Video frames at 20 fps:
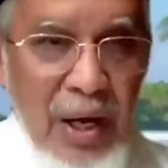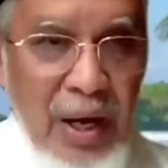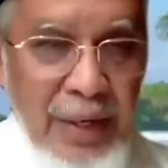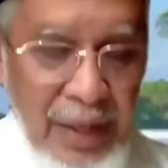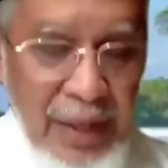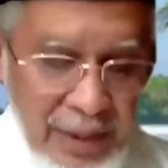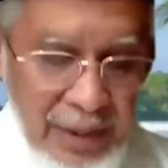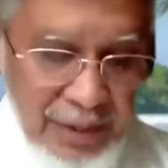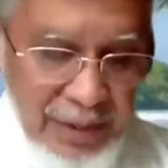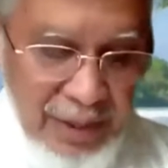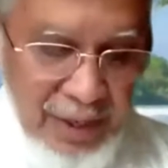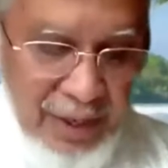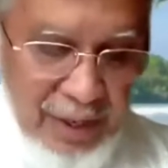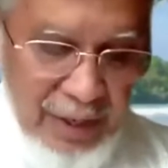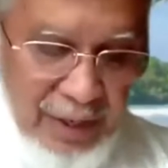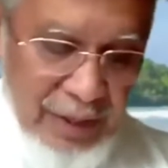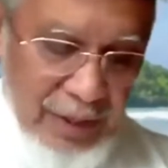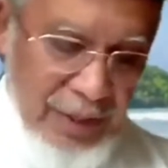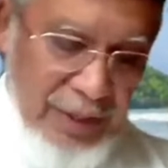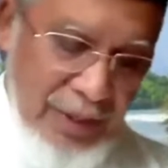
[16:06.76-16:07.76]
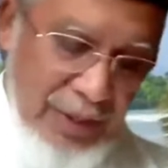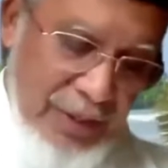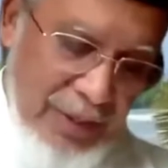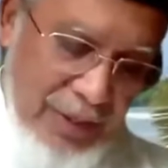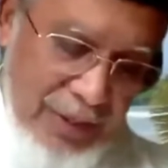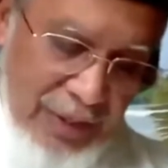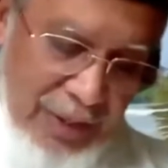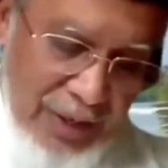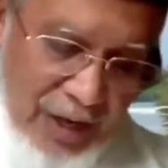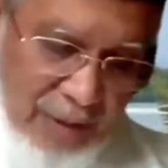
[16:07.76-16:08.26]
Ananda,
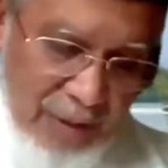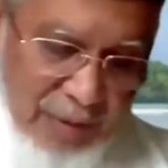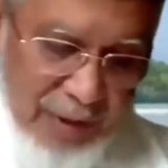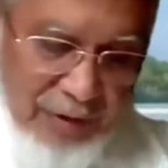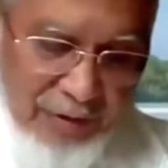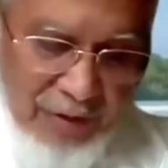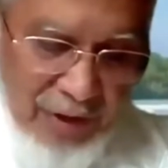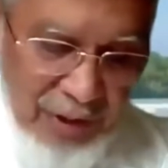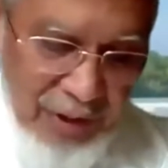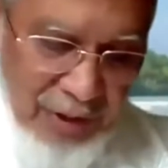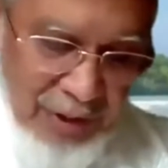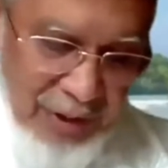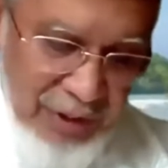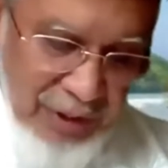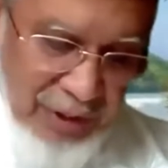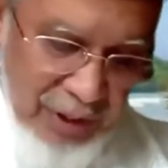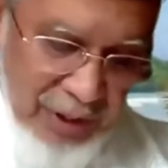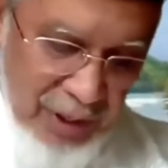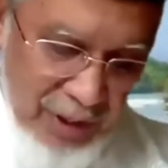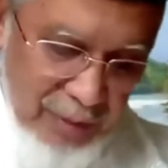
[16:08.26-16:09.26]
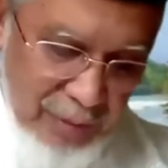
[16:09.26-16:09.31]
Ahmad Fakhri,